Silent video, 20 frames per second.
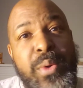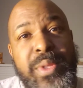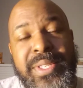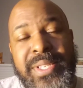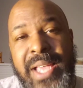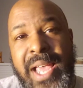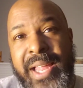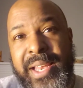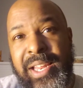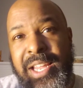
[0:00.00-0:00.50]
It's
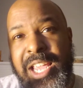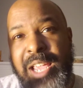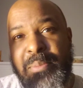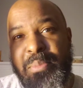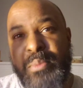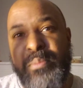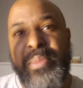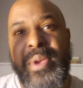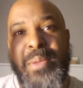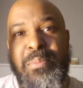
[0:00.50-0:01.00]
kind of
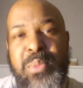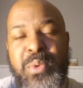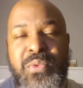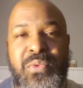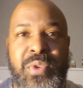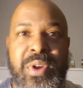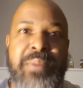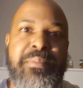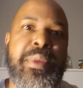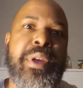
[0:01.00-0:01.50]
keeping people
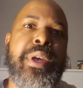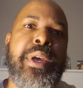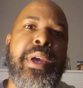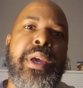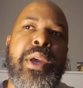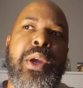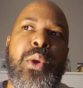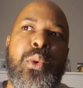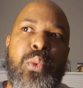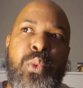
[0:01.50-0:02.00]
from
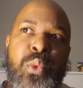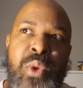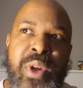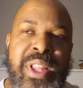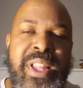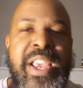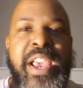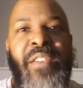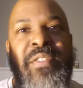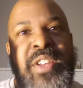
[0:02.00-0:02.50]

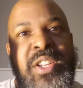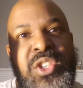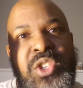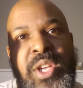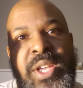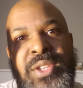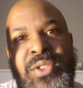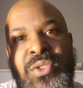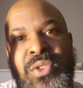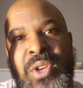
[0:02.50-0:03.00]
really having a
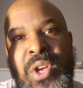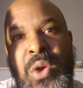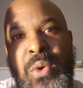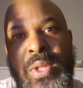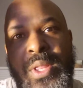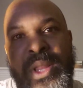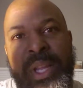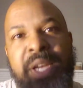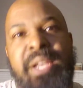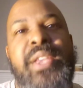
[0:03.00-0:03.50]
chance to go
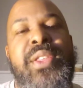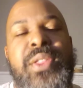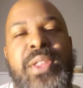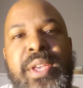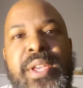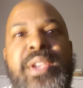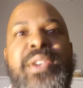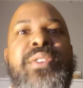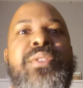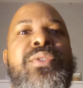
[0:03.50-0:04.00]
and look at things.